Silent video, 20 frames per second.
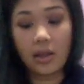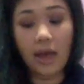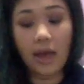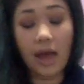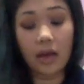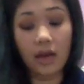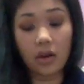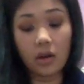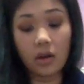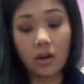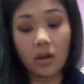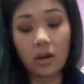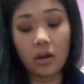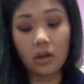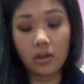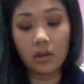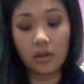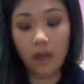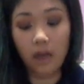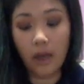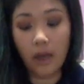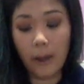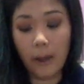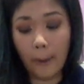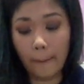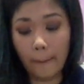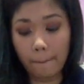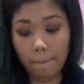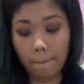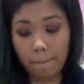at all.
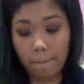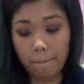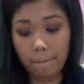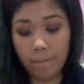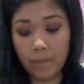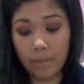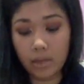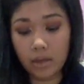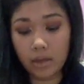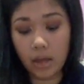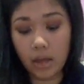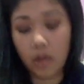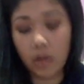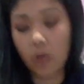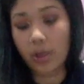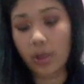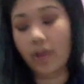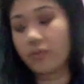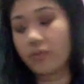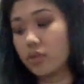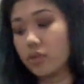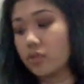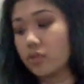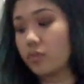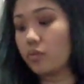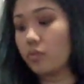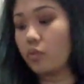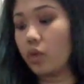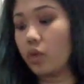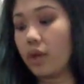Not going
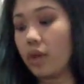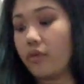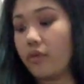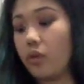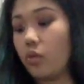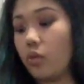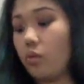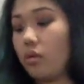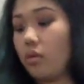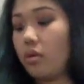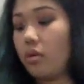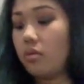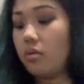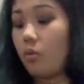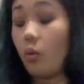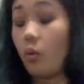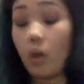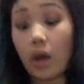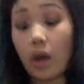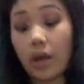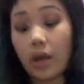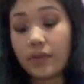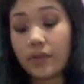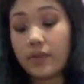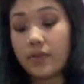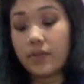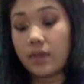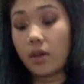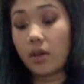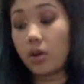after whatever you want.
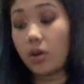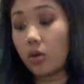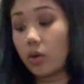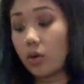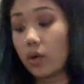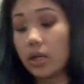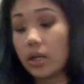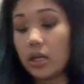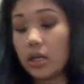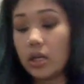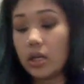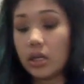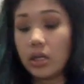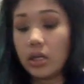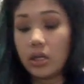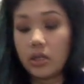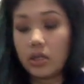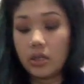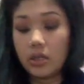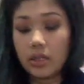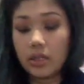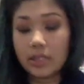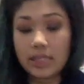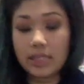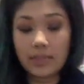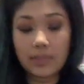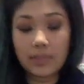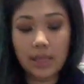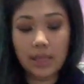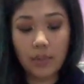So it
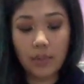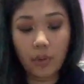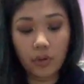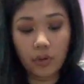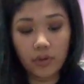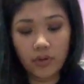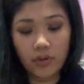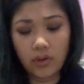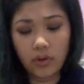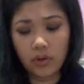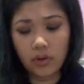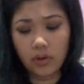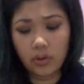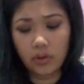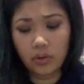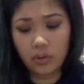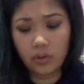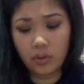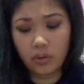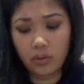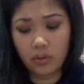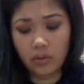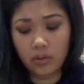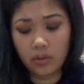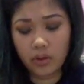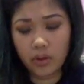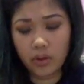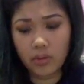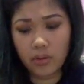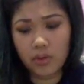seems that both of you,
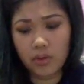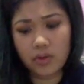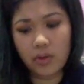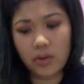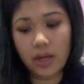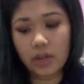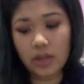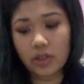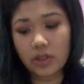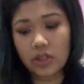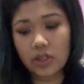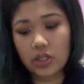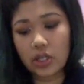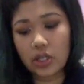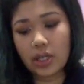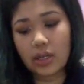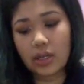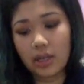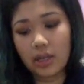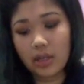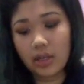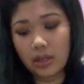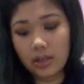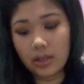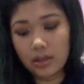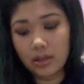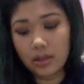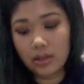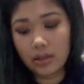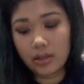the mutual energy
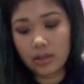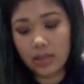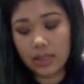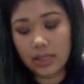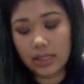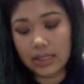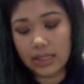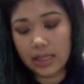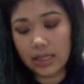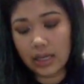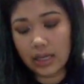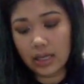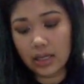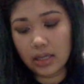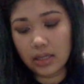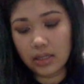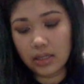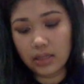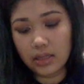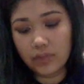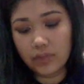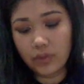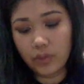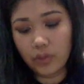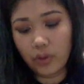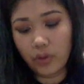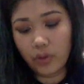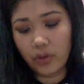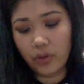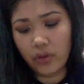is,
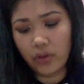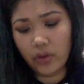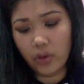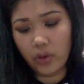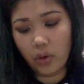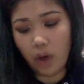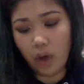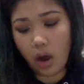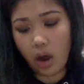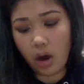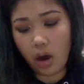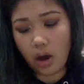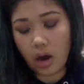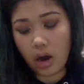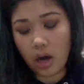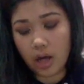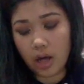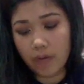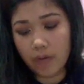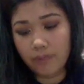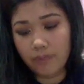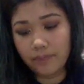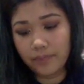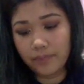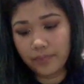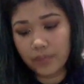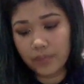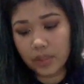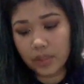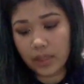both of you are
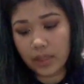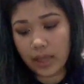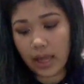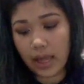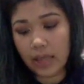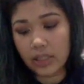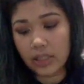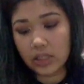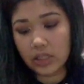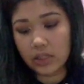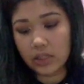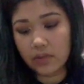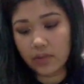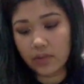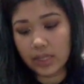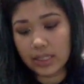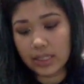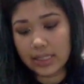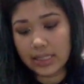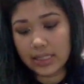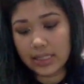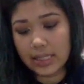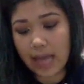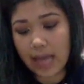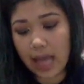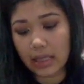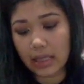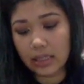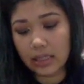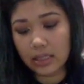kind of in a
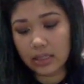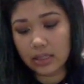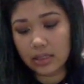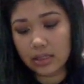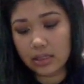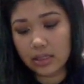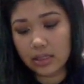stagnant